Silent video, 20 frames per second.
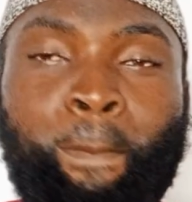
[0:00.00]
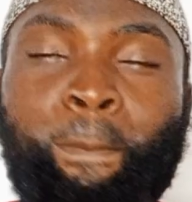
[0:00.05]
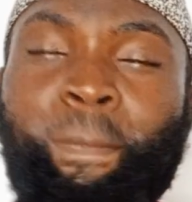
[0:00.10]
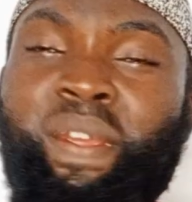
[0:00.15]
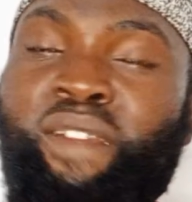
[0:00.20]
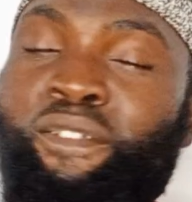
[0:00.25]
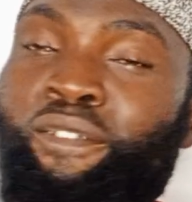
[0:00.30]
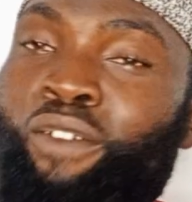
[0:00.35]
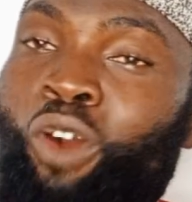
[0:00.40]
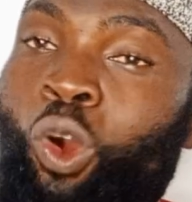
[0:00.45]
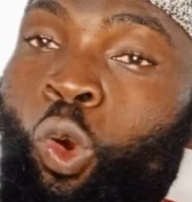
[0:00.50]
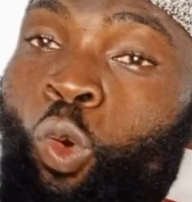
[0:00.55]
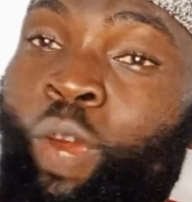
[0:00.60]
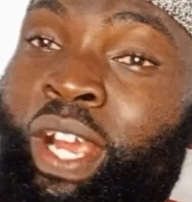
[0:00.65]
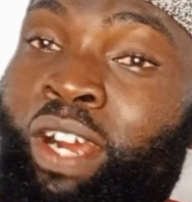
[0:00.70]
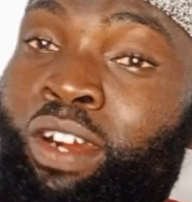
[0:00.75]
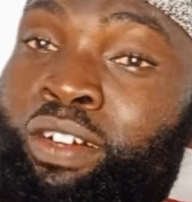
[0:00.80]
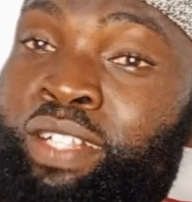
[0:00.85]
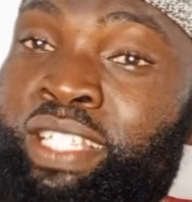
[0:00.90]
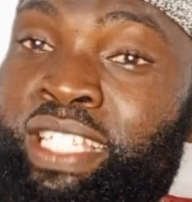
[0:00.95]
Before
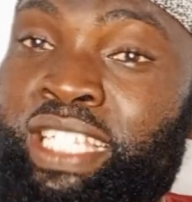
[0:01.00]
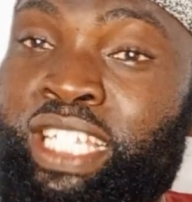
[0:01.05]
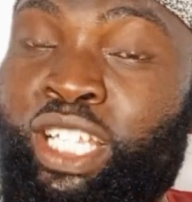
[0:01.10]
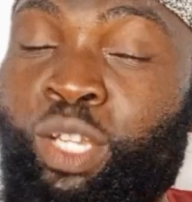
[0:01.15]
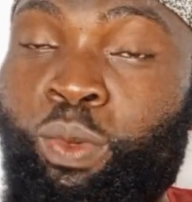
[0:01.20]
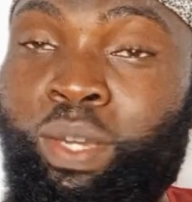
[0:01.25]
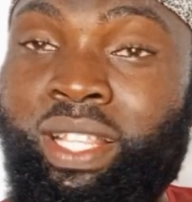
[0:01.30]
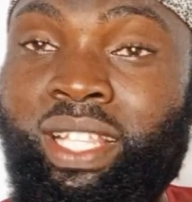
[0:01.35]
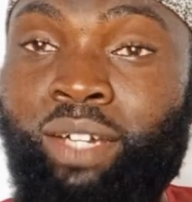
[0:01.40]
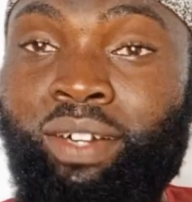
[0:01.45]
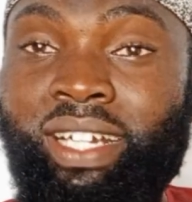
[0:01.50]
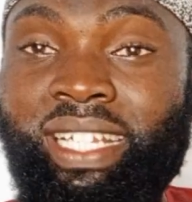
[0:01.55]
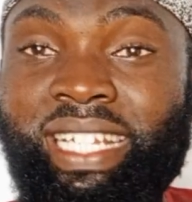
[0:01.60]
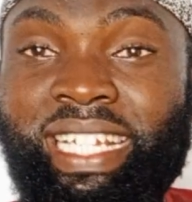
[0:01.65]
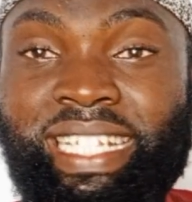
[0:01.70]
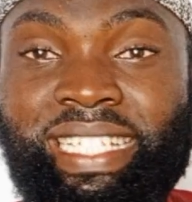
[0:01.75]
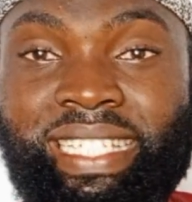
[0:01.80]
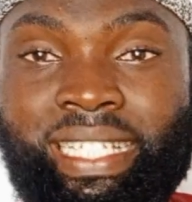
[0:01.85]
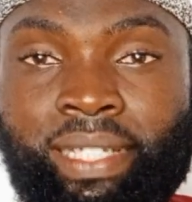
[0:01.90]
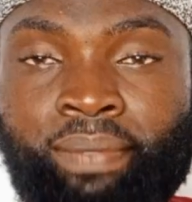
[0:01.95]
we continue with our
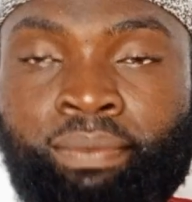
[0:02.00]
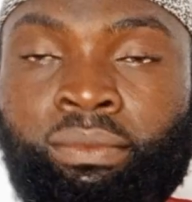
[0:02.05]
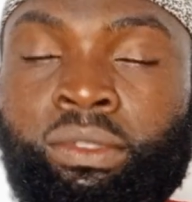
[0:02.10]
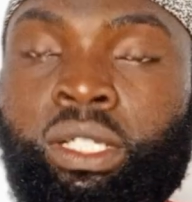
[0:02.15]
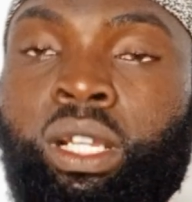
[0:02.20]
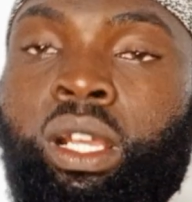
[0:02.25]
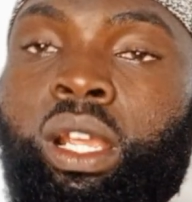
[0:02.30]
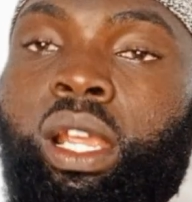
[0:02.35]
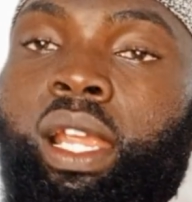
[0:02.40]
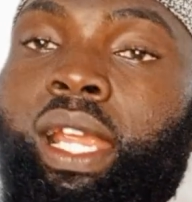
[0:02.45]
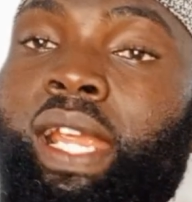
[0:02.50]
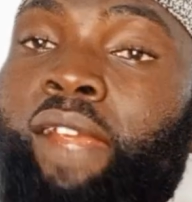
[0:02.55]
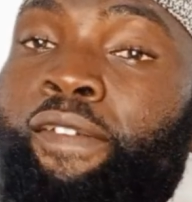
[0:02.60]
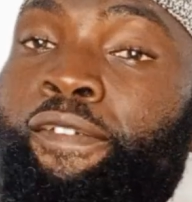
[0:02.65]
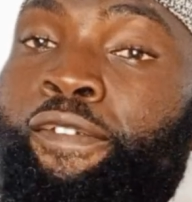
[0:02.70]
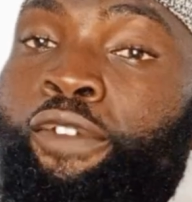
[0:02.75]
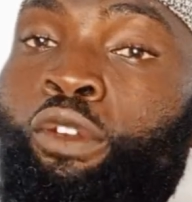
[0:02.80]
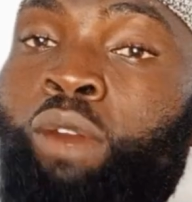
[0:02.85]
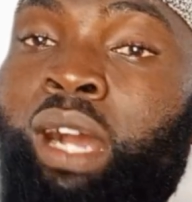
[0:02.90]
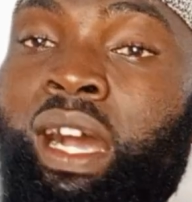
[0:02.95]
lesson,
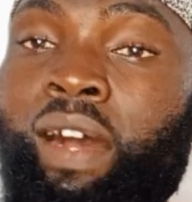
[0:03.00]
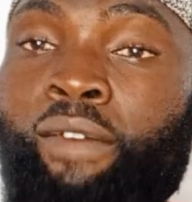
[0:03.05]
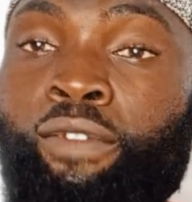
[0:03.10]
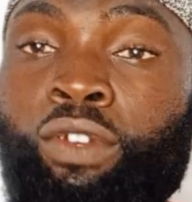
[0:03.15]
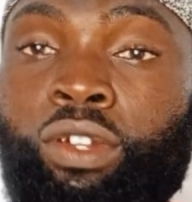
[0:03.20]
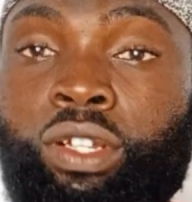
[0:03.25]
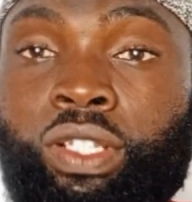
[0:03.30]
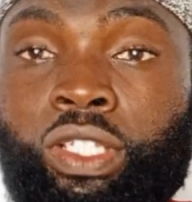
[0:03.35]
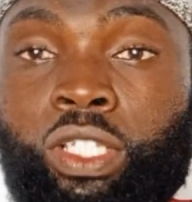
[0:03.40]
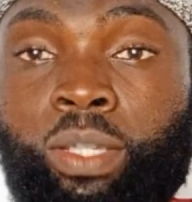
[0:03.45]
if you have not